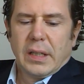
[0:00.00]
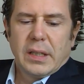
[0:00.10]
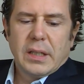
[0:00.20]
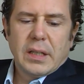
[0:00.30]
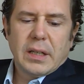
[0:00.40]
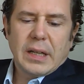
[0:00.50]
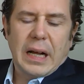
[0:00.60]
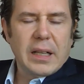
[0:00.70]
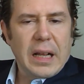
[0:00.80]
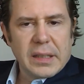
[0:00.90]

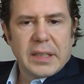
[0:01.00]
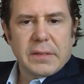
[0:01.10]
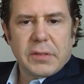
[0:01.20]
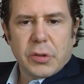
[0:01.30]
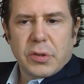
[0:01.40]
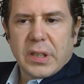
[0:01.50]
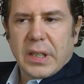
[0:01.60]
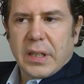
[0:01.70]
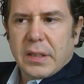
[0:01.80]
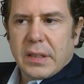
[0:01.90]
I'll give you
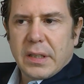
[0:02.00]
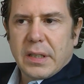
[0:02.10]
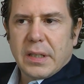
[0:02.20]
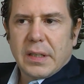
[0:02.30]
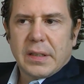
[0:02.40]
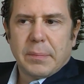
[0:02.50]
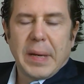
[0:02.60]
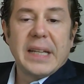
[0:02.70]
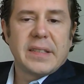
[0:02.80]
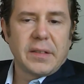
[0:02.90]
the
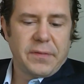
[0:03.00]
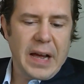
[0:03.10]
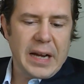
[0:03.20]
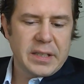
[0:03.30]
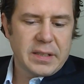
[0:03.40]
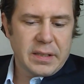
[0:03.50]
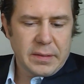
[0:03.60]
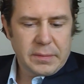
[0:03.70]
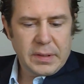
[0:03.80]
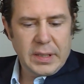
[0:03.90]
basic facts.
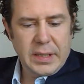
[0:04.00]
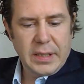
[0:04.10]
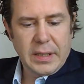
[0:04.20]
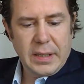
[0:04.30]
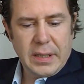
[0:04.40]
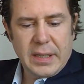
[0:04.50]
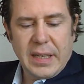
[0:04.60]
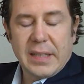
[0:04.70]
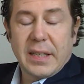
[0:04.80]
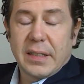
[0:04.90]
As
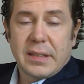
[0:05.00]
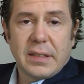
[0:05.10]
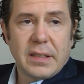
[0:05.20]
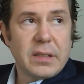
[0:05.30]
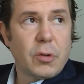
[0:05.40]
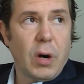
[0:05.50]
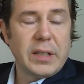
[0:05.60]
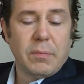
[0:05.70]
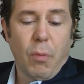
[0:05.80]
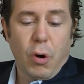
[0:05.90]
I said, it's
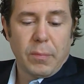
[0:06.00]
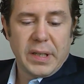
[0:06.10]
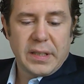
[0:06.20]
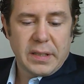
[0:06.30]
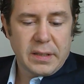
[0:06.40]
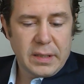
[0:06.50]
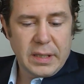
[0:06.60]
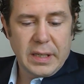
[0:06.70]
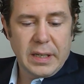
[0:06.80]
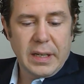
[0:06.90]
quite morbid,
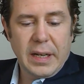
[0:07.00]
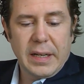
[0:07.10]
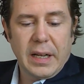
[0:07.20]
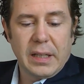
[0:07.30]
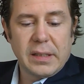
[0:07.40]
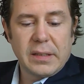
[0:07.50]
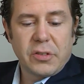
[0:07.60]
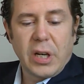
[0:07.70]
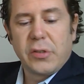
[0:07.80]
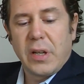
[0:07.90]
and I'll
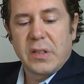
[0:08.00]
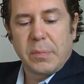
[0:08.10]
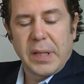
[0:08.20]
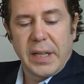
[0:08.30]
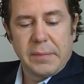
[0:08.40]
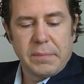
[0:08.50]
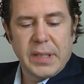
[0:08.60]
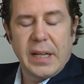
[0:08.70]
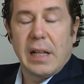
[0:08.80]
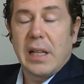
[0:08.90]
try to explain
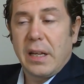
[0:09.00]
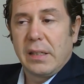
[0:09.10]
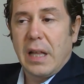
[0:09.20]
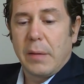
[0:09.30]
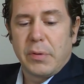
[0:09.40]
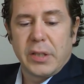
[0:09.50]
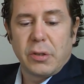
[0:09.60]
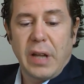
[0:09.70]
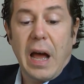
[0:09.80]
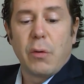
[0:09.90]
and I'll elaborate
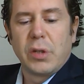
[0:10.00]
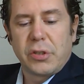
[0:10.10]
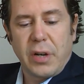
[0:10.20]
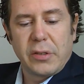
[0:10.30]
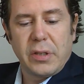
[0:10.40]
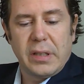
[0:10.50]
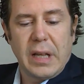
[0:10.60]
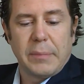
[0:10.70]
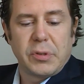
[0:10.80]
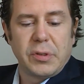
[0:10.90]
on how we're trying to
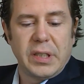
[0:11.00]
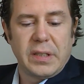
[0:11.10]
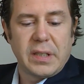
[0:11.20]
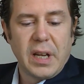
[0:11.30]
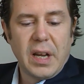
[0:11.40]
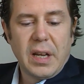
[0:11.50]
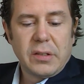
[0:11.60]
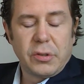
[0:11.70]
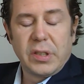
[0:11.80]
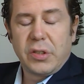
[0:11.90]
adapt
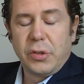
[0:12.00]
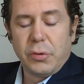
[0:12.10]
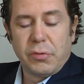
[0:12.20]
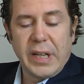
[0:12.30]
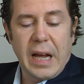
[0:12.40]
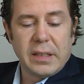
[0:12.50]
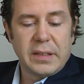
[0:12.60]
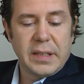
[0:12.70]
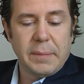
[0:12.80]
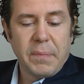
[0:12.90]
to this new
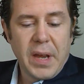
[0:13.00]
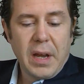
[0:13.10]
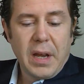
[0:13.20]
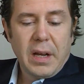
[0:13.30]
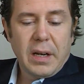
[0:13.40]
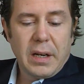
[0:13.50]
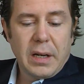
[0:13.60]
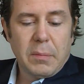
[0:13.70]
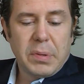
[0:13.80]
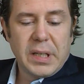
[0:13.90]
reality.
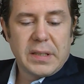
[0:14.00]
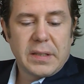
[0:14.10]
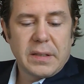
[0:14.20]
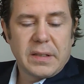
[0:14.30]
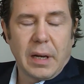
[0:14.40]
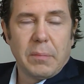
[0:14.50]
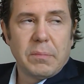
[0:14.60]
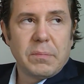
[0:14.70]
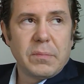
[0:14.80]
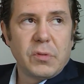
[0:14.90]
But
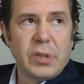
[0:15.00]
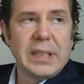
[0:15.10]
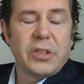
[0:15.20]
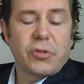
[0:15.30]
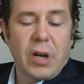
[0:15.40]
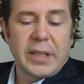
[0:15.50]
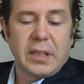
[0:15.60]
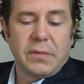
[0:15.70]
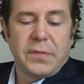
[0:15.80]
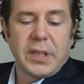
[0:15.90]
some really
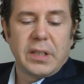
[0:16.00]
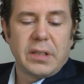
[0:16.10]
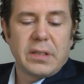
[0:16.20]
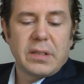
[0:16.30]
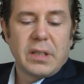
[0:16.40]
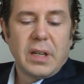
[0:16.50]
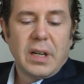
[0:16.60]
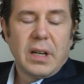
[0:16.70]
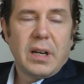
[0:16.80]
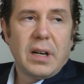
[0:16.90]
striking figures
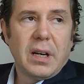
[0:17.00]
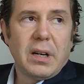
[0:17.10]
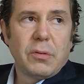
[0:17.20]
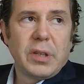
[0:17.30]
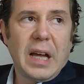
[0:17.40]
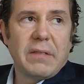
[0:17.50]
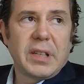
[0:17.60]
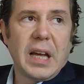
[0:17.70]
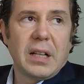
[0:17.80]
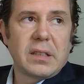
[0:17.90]
we have
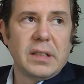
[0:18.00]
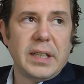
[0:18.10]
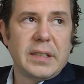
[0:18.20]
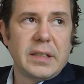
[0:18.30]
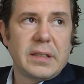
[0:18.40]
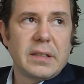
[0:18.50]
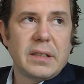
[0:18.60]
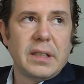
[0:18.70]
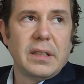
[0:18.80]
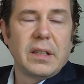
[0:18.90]
calculated
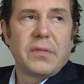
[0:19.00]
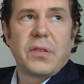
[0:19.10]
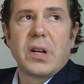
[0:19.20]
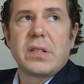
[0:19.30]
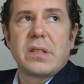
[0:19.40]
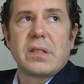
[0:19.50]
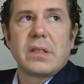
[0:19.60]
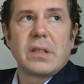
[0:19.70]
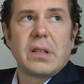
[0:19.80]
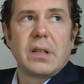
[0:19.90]
in the
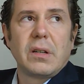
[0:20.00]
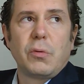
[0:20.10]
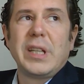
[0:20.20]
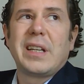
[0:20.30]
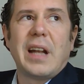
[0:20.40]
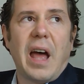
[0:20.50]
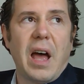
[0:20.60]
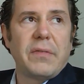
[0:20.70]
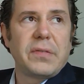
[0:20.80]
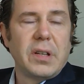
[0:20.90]
first week and a half